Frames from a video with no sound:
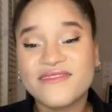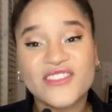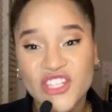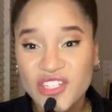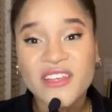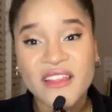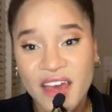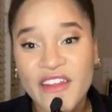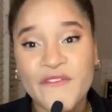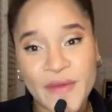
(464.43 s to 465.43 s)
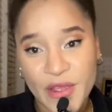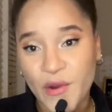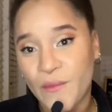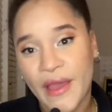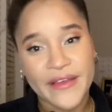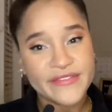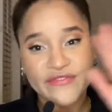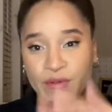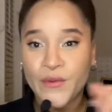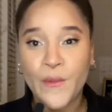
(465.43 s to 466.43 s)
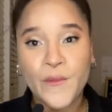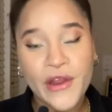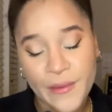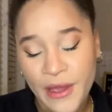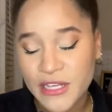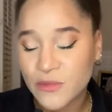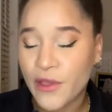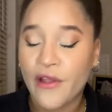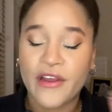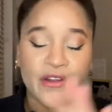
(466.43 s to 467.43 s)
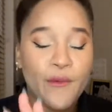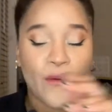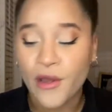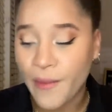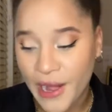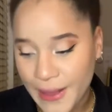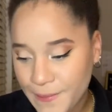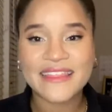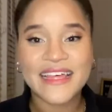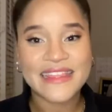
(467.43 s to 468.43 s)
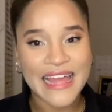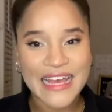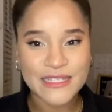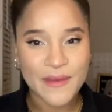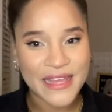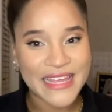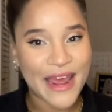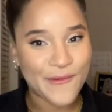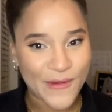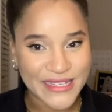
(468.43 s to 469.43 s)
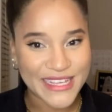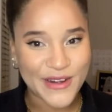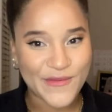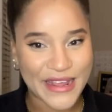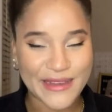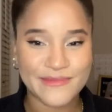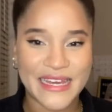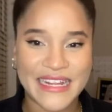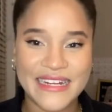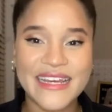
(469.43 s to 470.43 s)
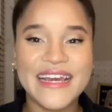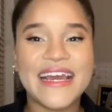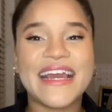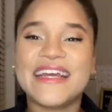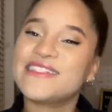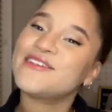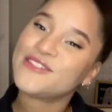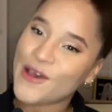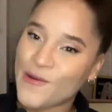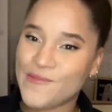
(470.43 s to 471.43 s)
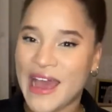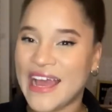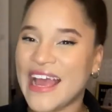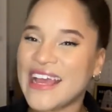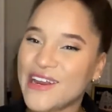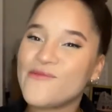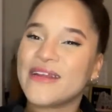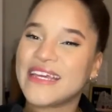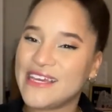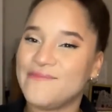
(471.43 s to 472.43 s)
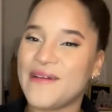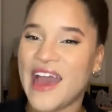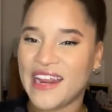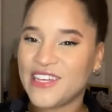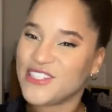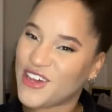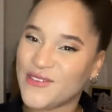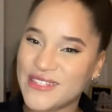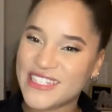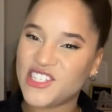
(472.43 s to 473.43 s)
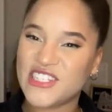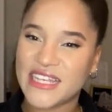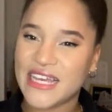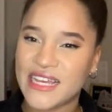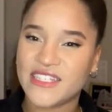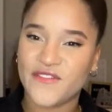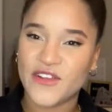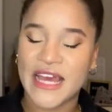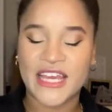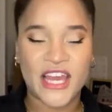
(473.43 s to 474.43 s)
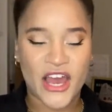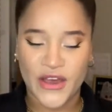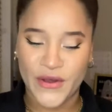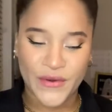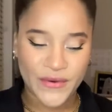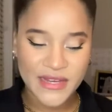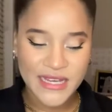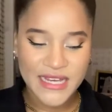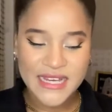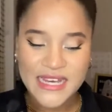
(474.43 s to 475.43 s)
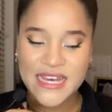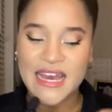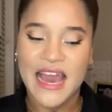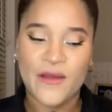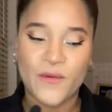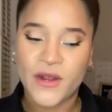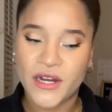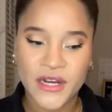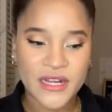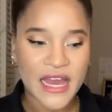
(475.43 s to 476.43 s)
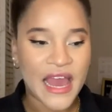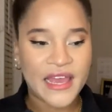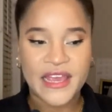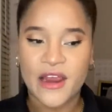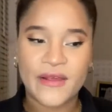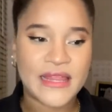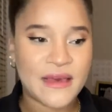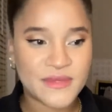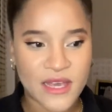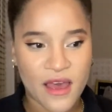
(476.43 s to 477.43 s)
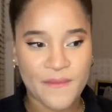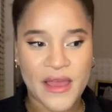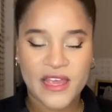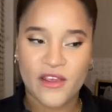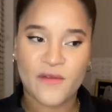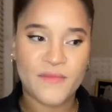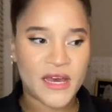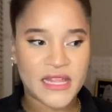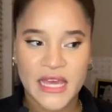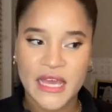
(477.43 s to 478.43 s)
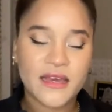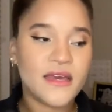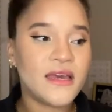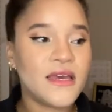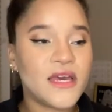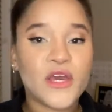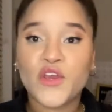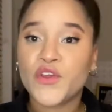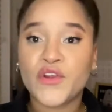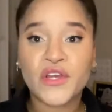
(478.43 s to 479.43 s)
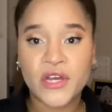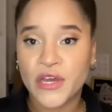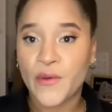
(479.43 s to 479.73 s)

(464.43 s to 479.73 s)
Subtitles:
there's a lot of micro bags, so don't worry about it, sweetheart. Don't worry about it. And the last bag that I was gonna recommend is a tote bag. I kind of want to keep adding totes, just in case if you're like, yo, I work, I carry laptop, I carry book, like, you're good,